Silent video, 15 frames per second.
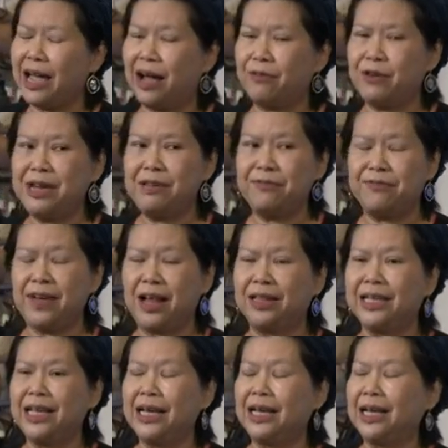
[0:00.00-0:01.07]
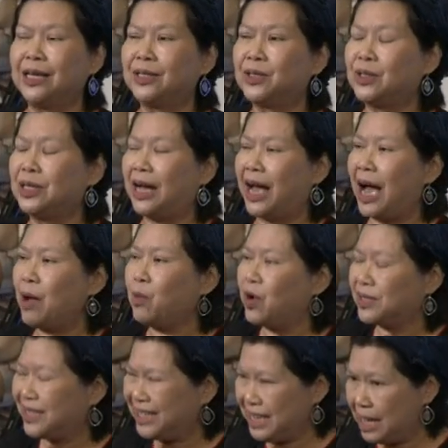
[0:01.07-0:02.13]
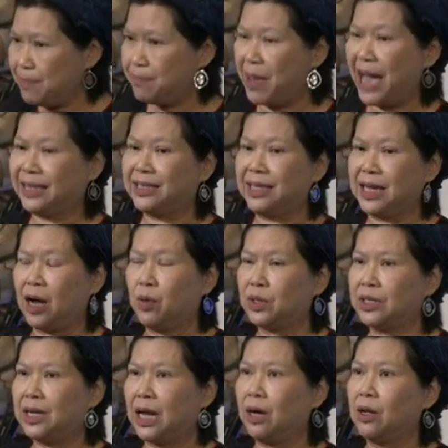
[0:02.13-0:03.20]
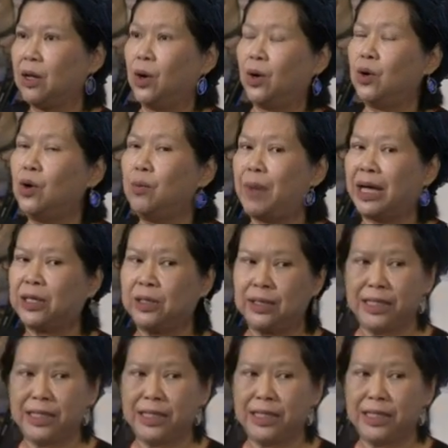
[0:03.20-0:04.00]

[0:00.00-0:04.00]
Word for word: I, I really felt I wasn't impacted. I wasn't like, oh my